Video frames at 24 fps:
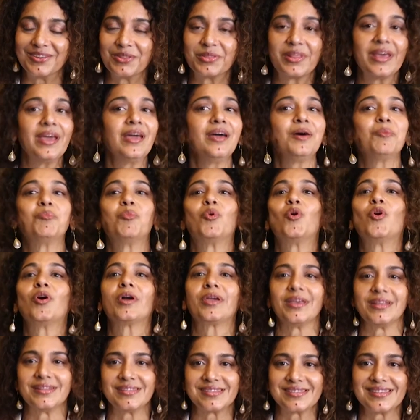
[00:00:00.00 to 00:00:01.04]
There are more
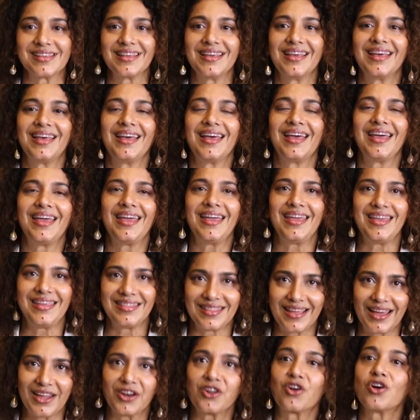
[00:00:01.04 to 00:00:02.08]
kids in
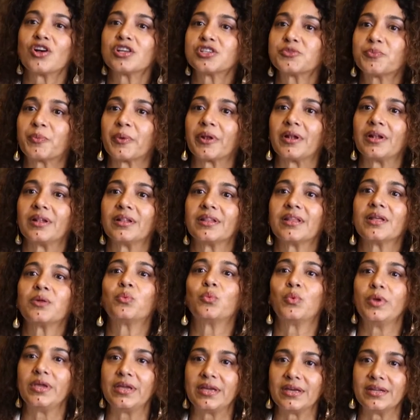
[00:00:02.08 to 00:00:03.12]
that hospital
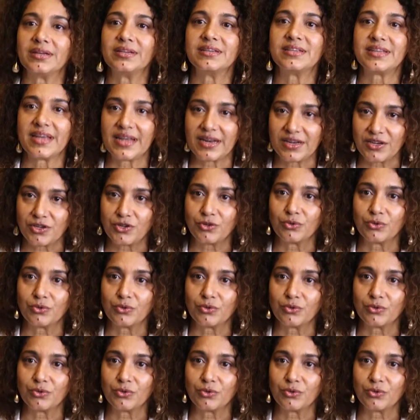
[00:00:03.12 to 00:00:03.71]
than we can tend